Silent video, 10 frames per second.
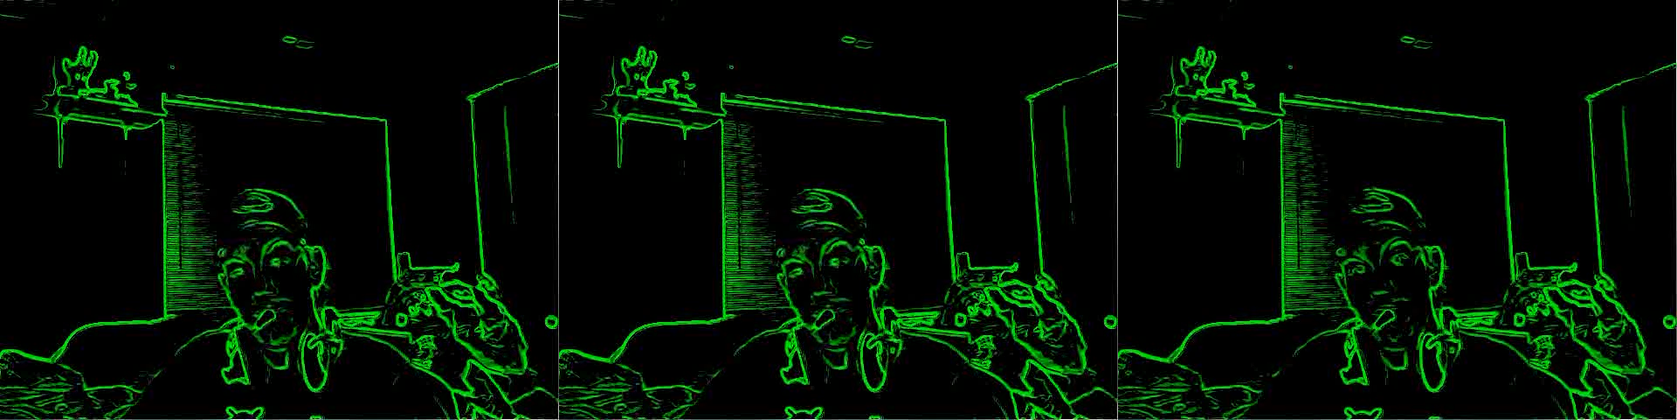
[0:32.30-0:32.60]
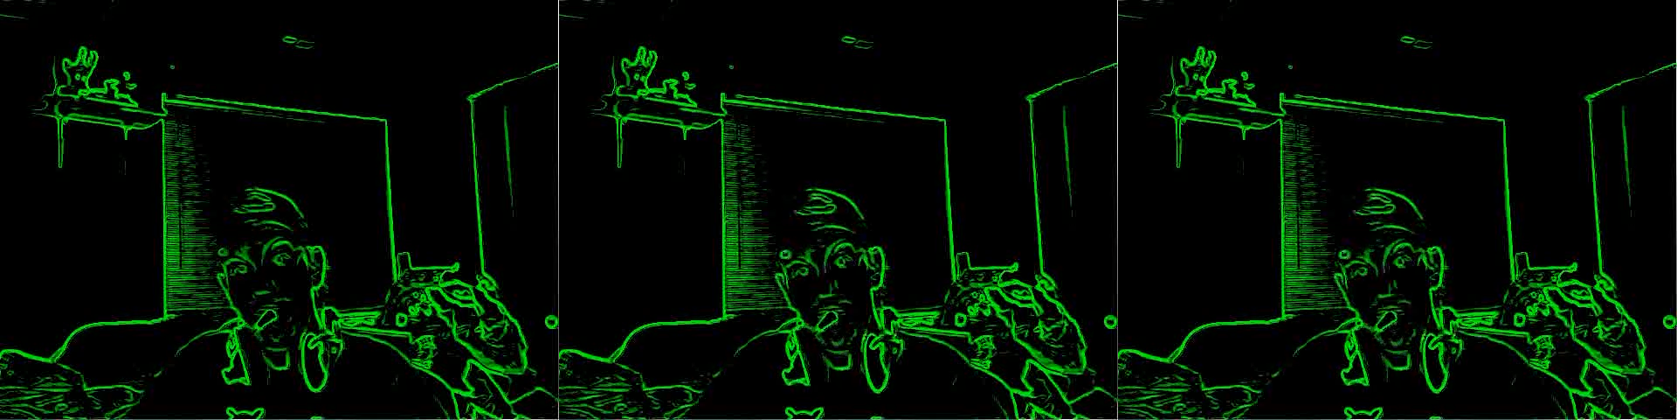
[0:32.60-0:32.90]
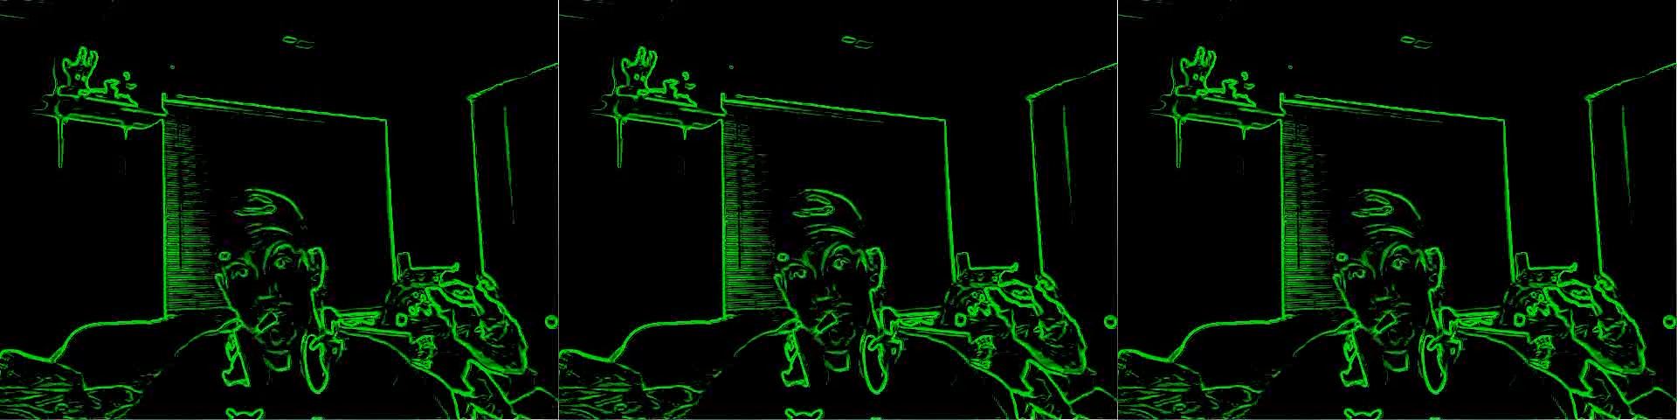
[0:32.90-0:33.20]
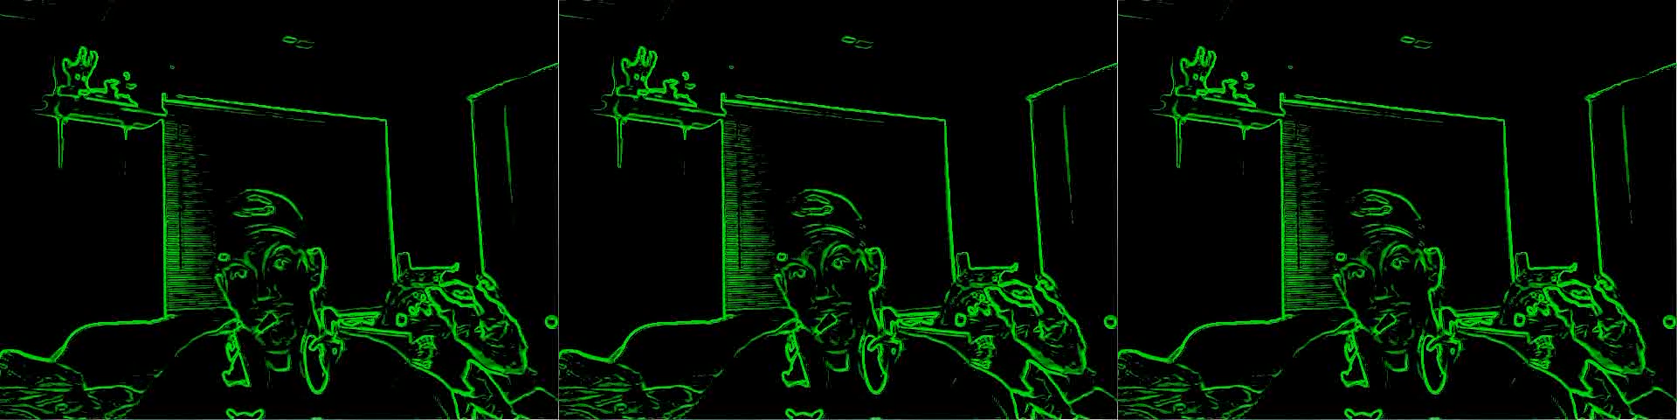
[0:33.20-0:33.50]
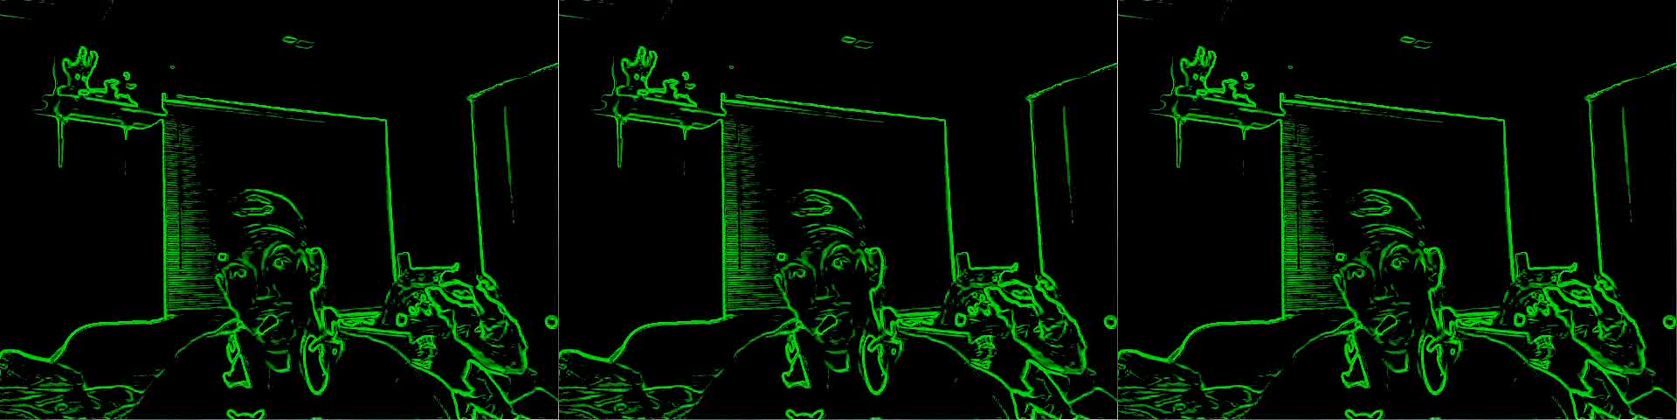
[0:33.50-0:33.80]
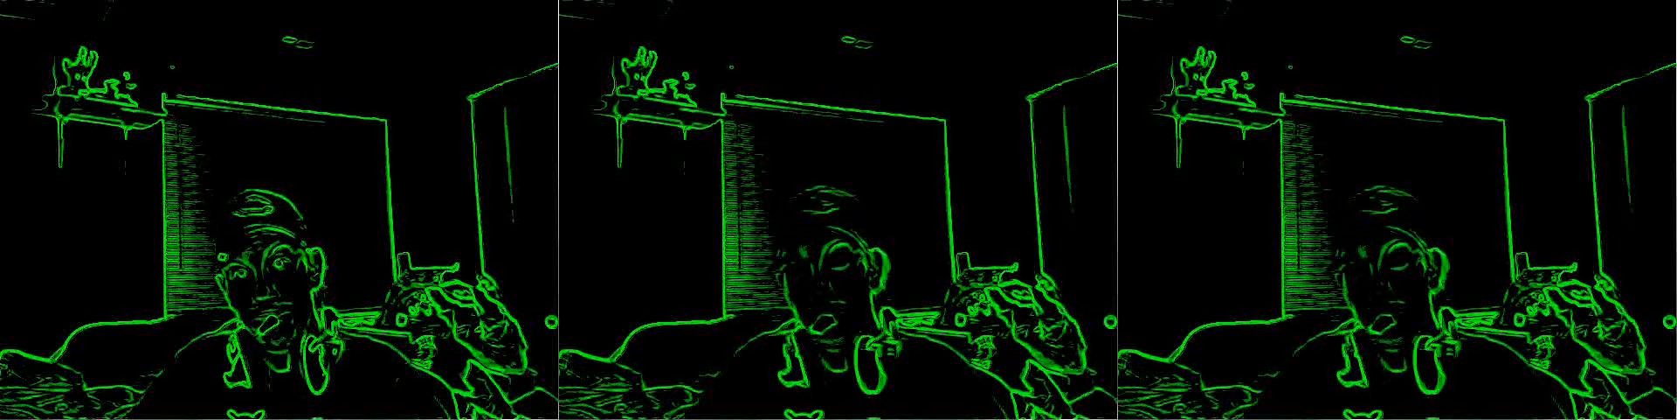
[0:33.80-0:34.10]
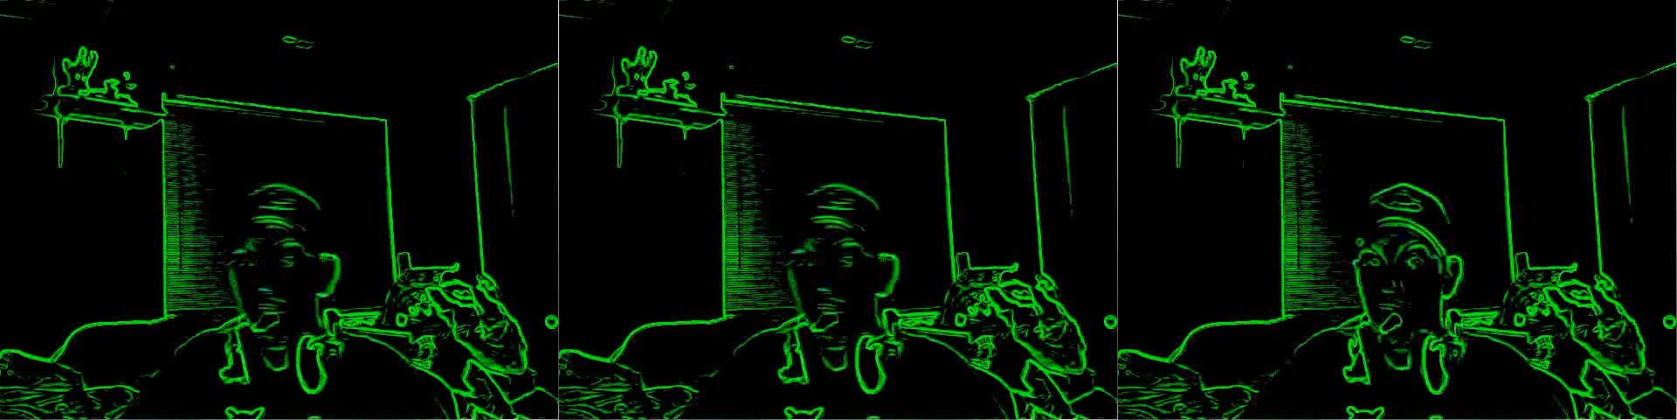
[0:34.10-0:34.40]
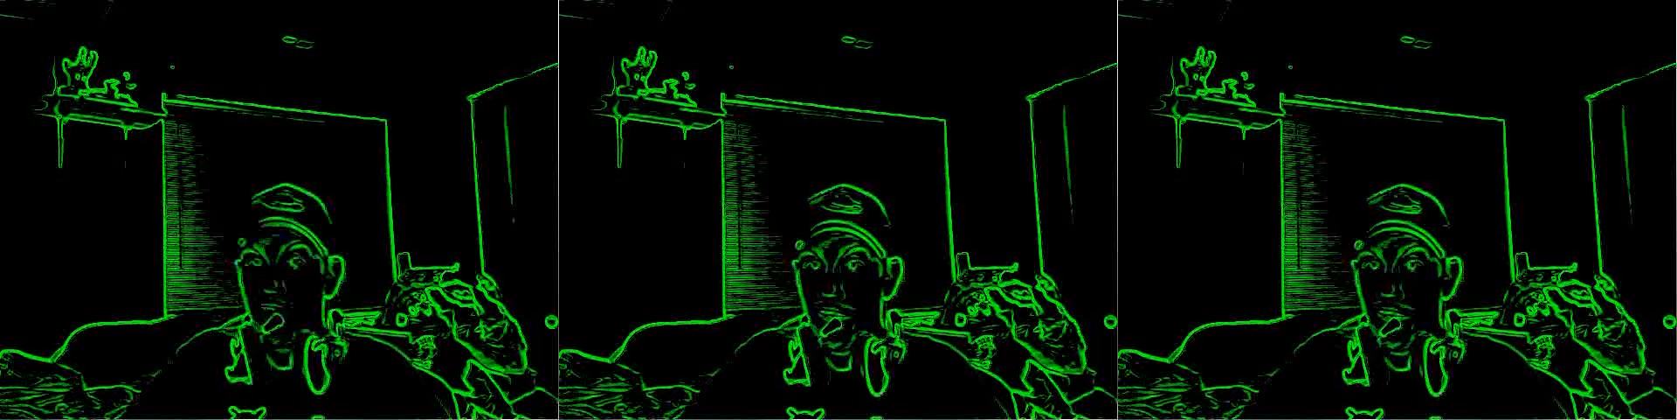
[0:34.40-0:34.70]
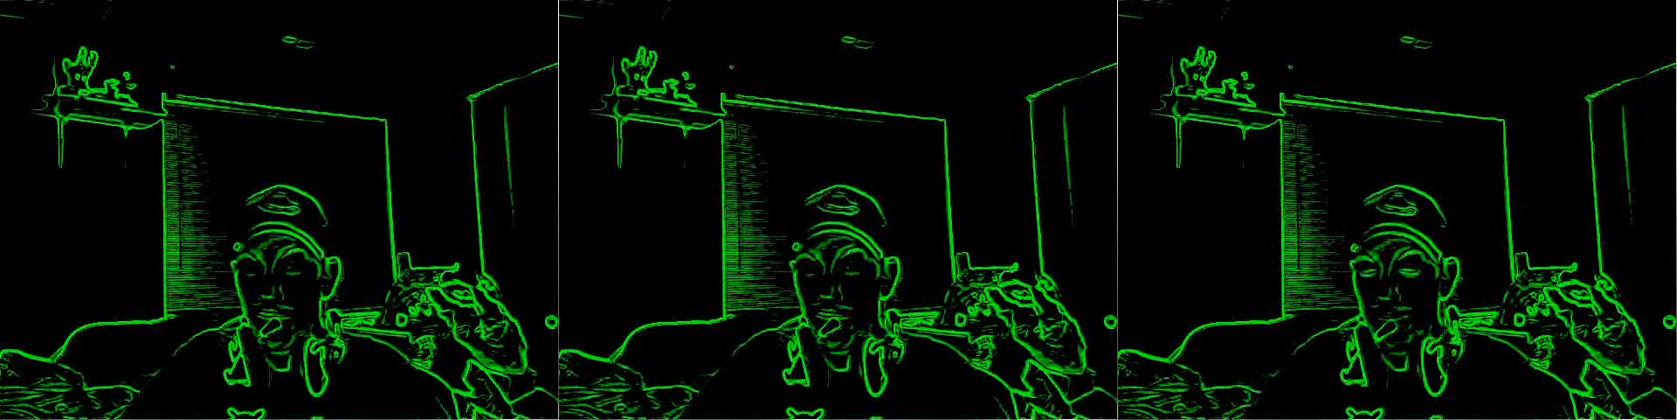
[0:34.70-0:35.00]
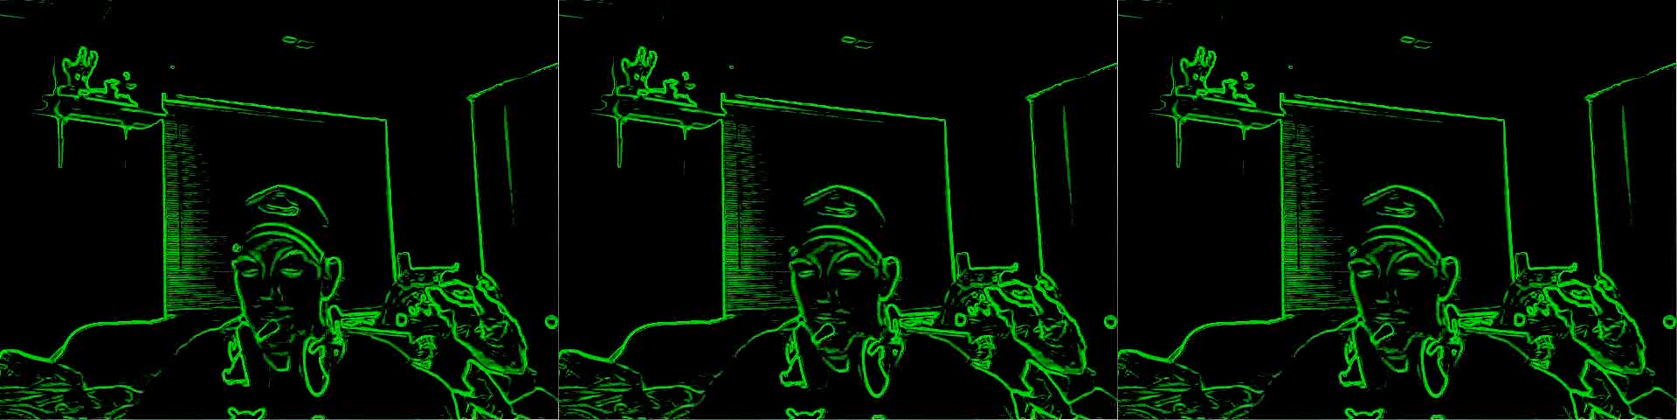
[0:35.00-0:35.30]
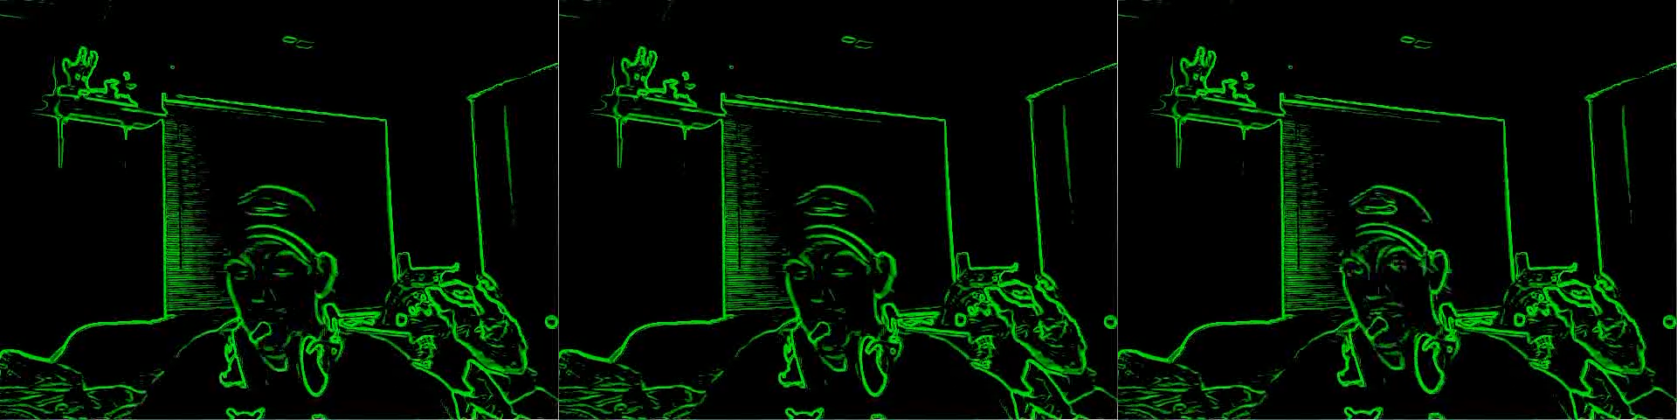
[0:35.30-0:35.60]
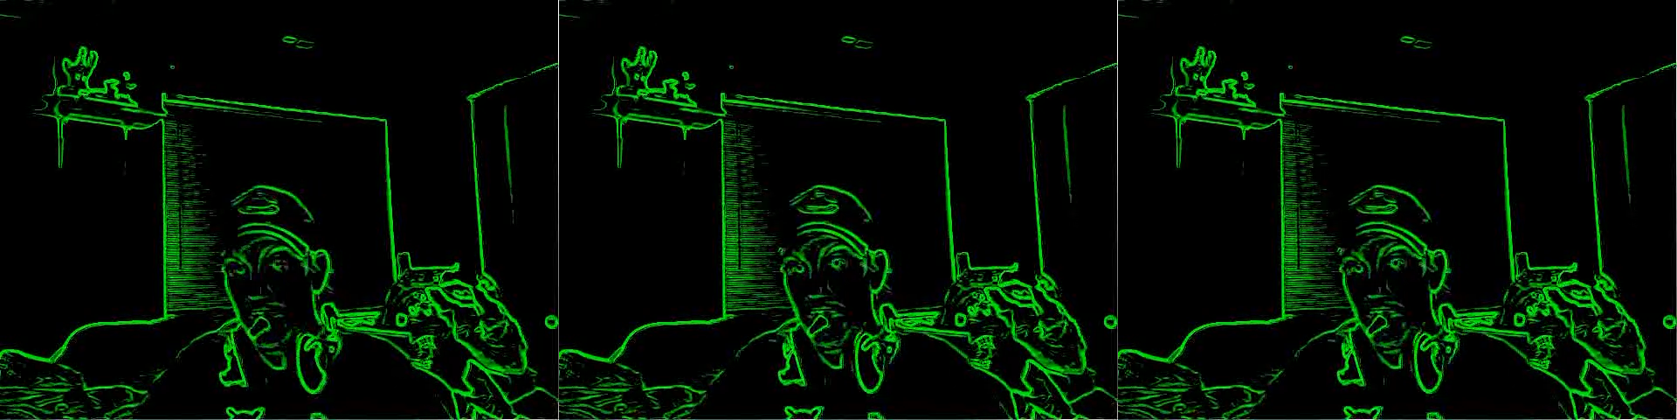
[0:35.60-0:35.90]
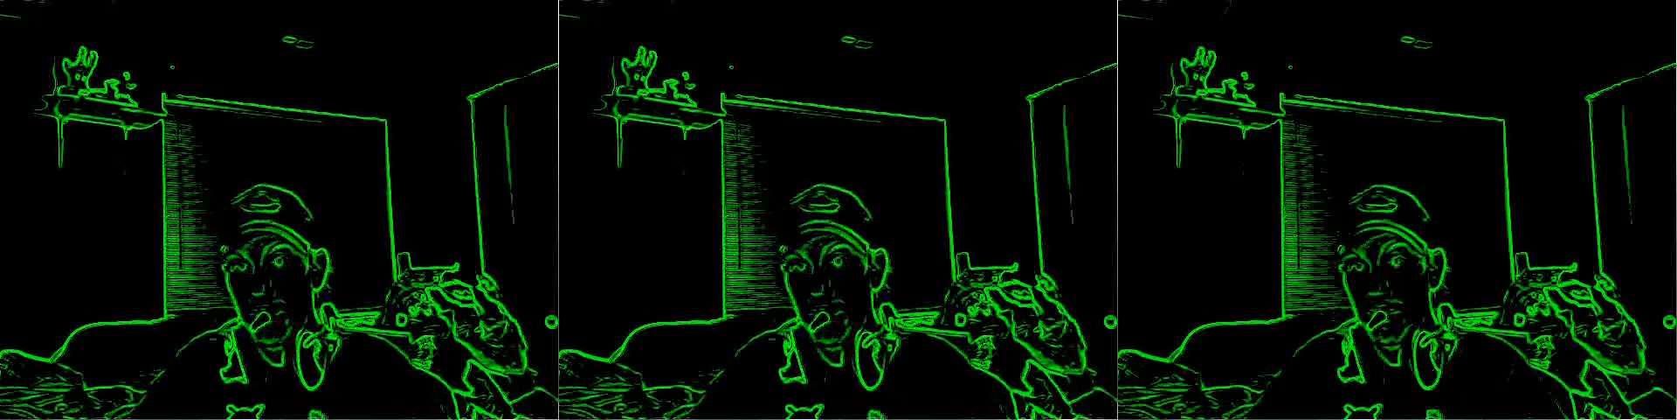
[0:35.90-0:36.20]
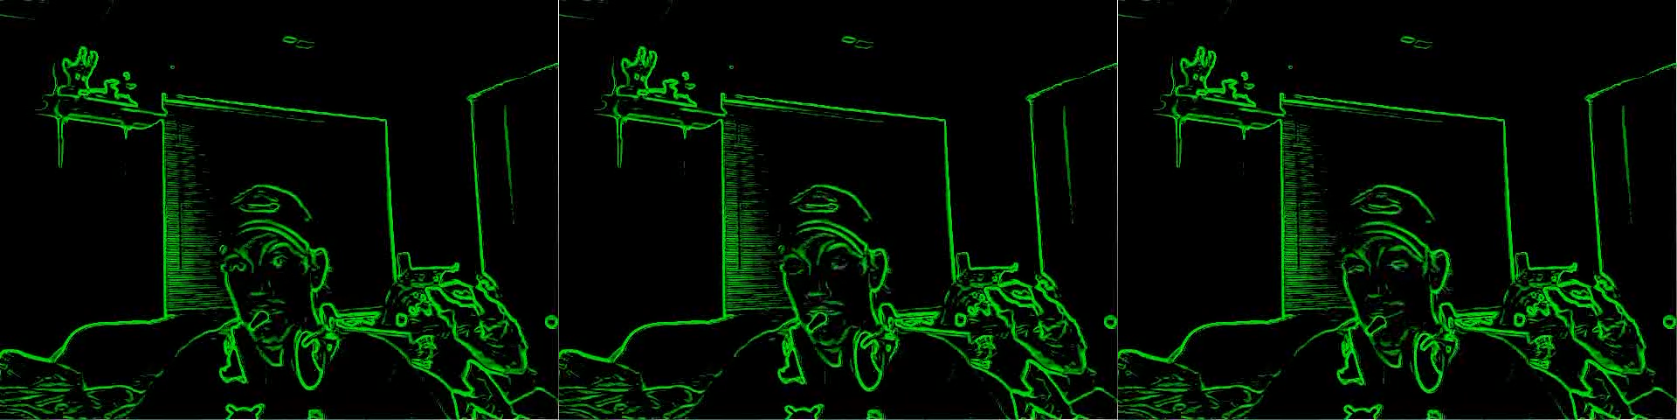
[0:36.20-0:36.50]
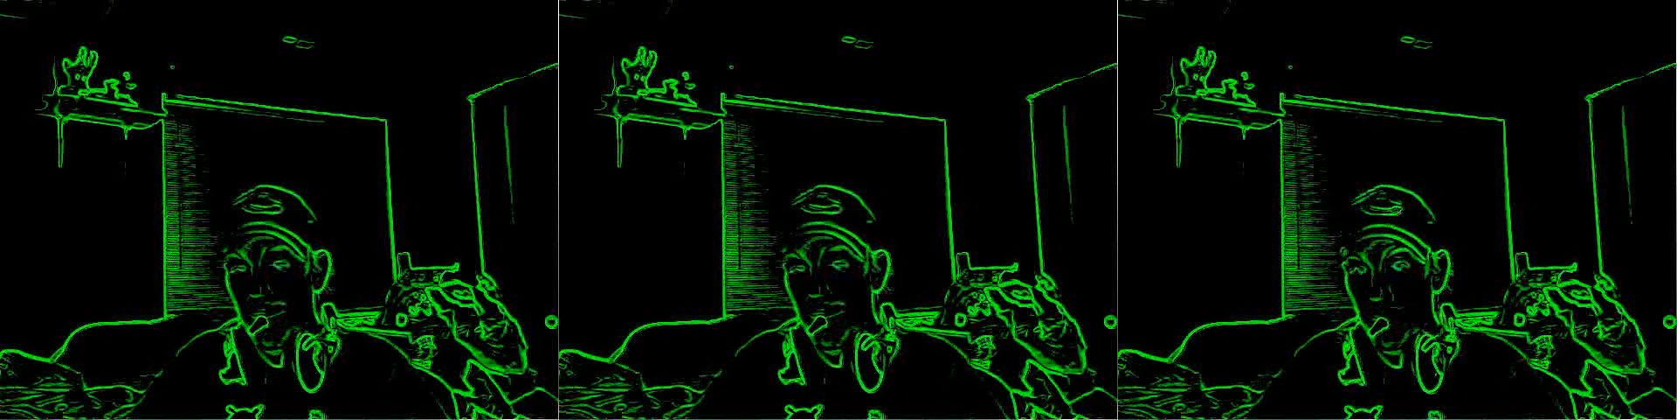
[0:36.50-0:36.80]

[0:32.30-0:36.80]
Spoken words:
[unreadable: no face in view]